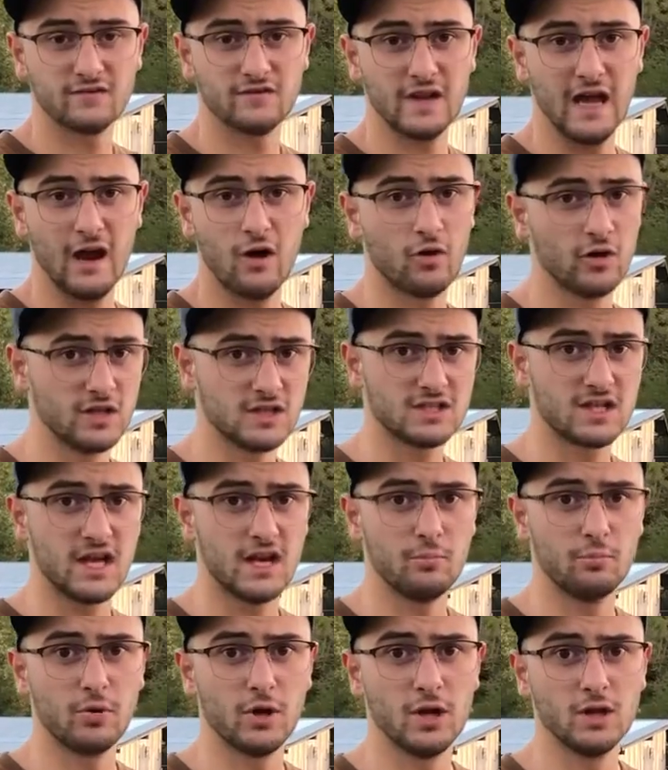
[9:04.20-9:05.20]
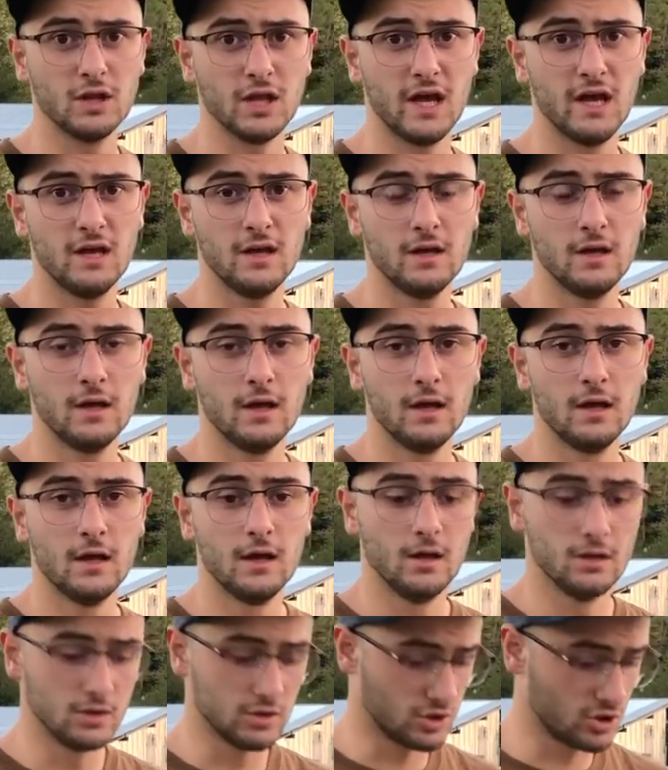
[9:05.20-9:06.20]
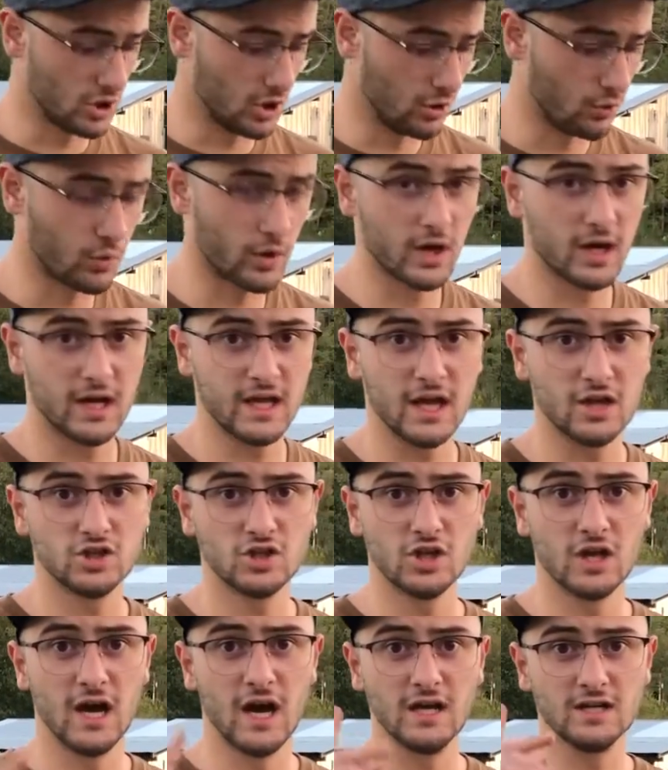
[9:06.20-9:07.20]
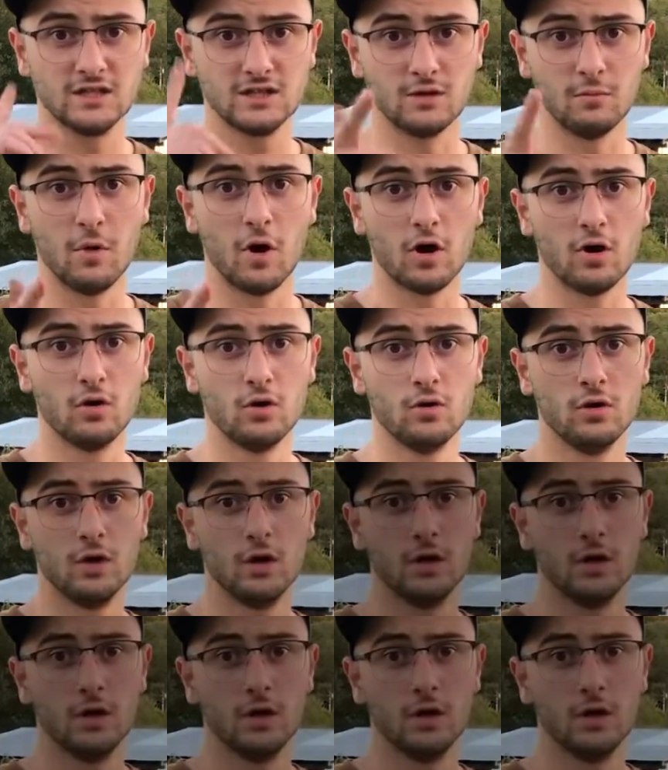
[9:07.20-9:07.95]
of now, it is getting pretty late, so we're gonna catch you guys tomorrow.